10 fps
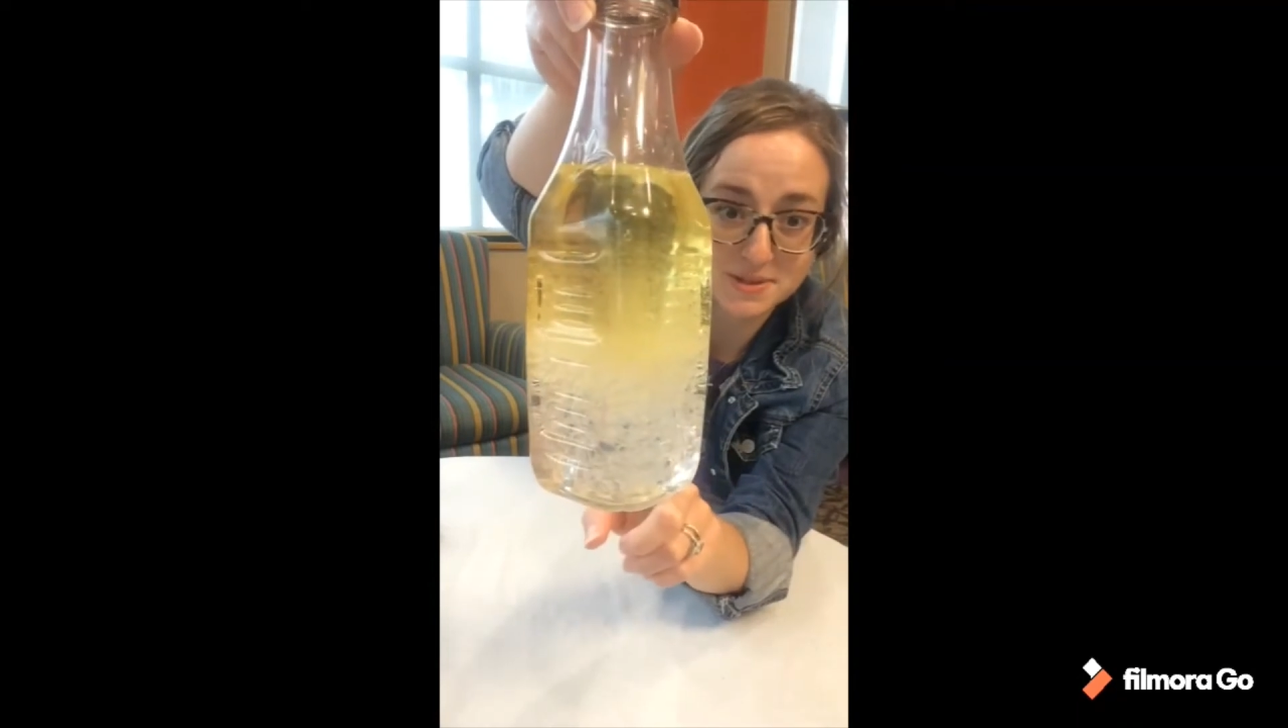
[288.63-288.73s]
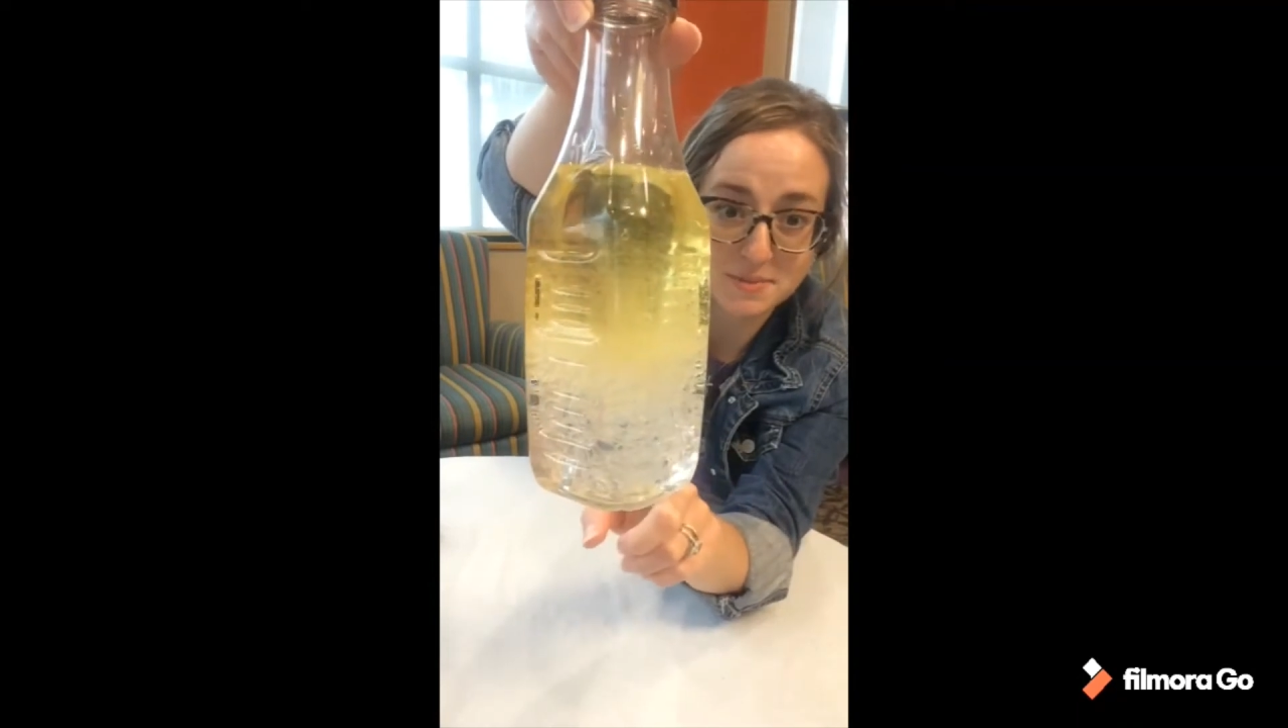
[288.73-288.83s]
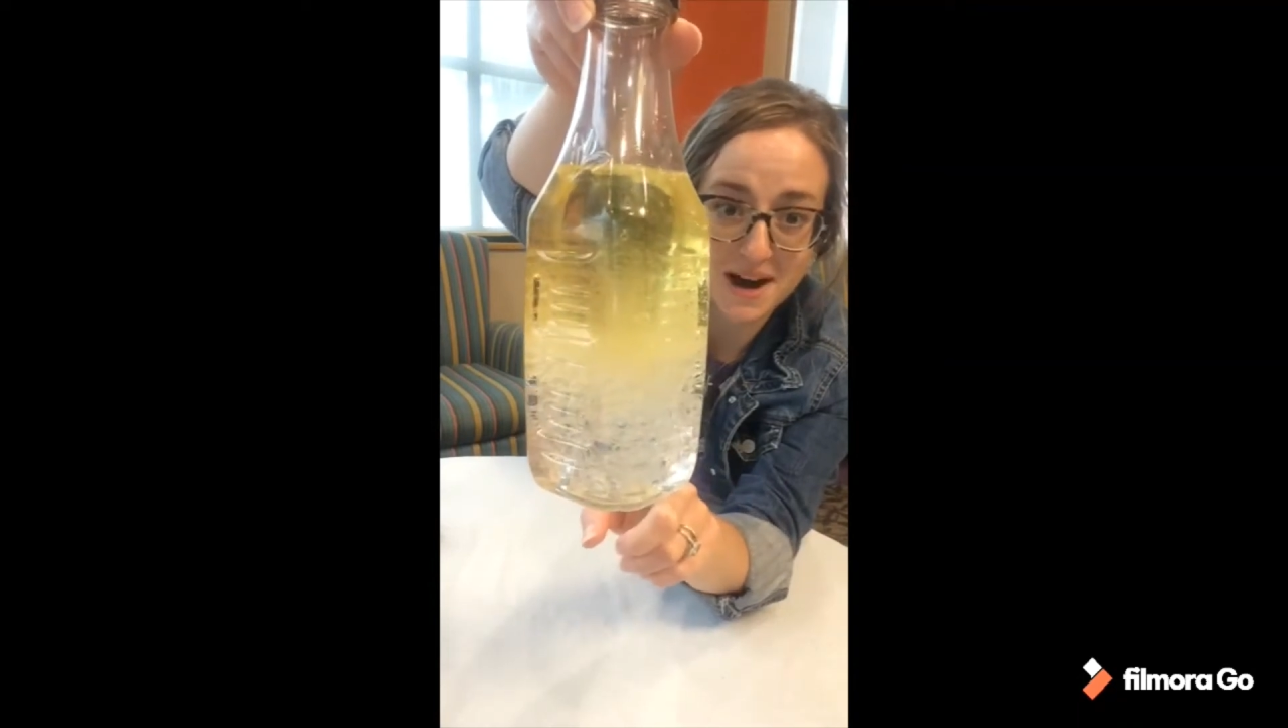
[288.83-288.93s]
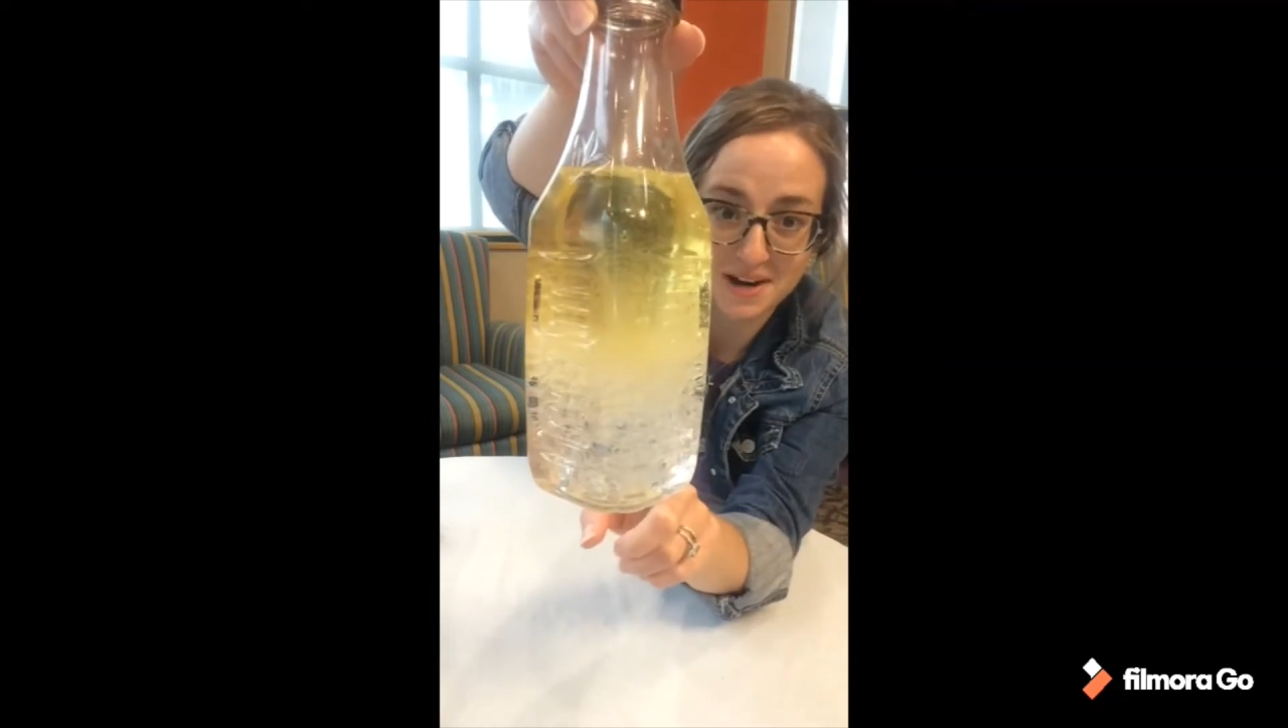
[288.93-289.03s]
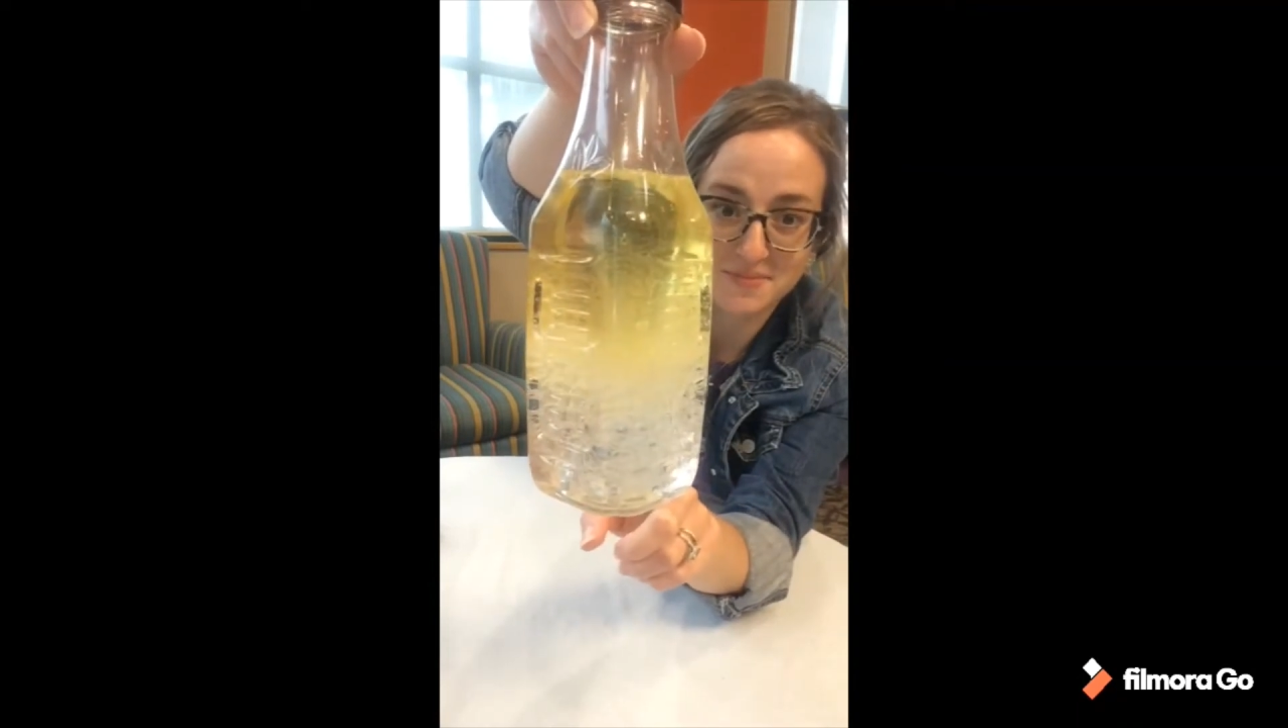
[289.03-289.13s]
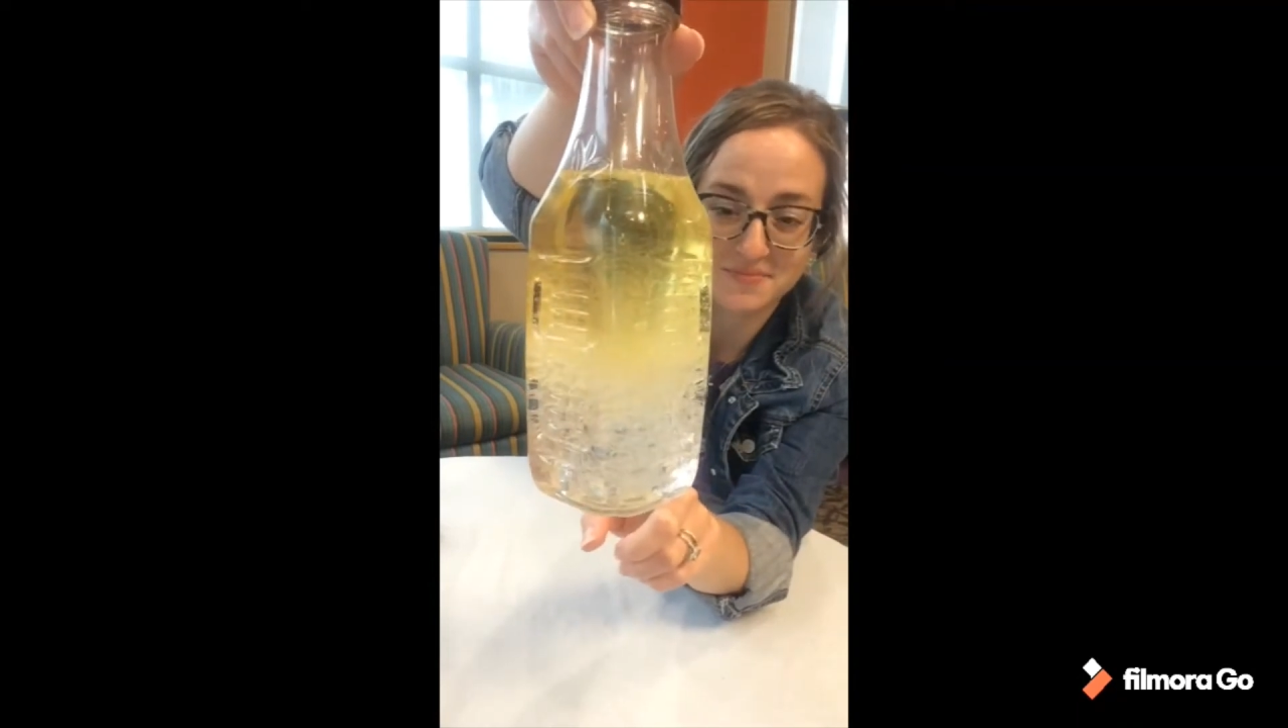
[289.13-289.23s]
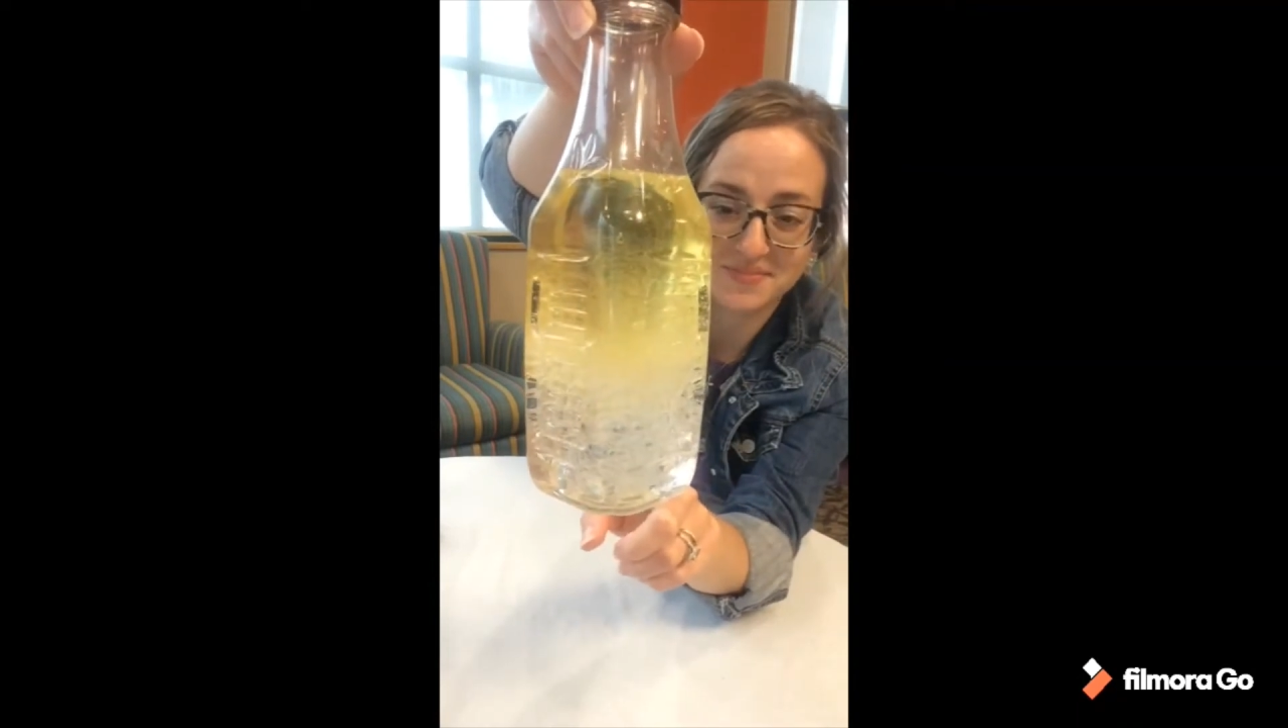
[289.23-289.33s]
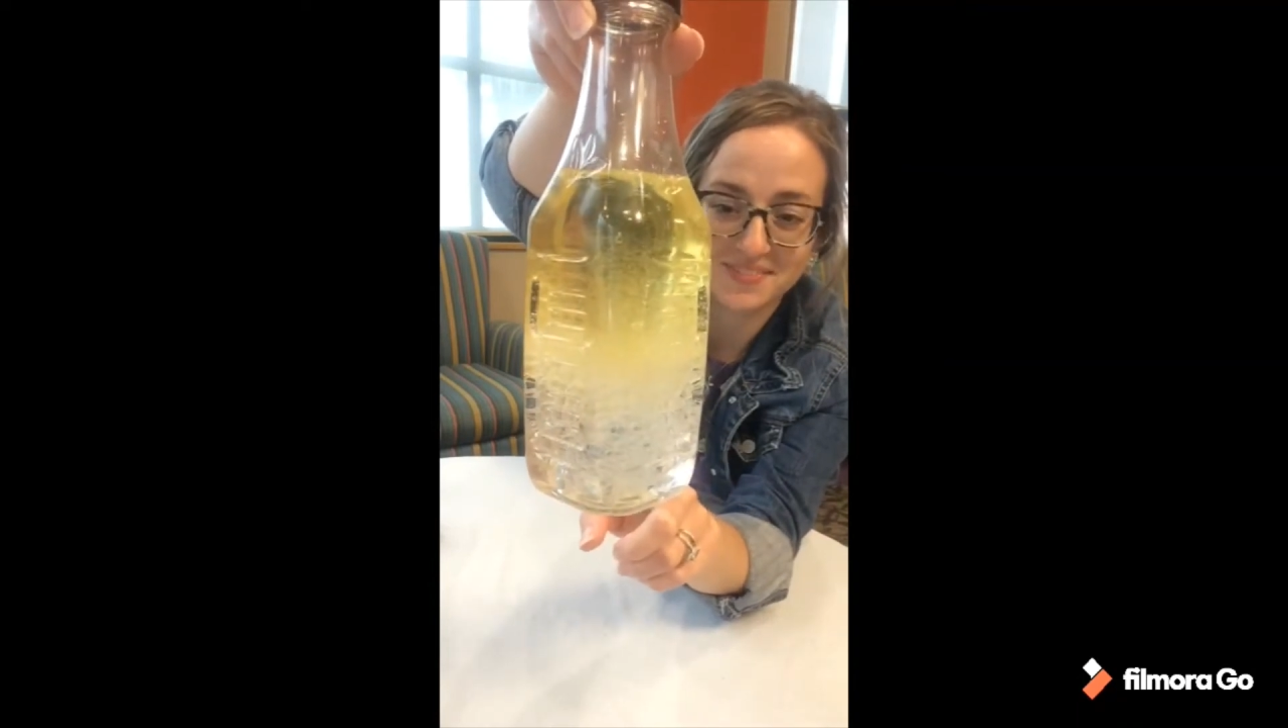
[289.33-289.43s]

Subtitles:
the bottom.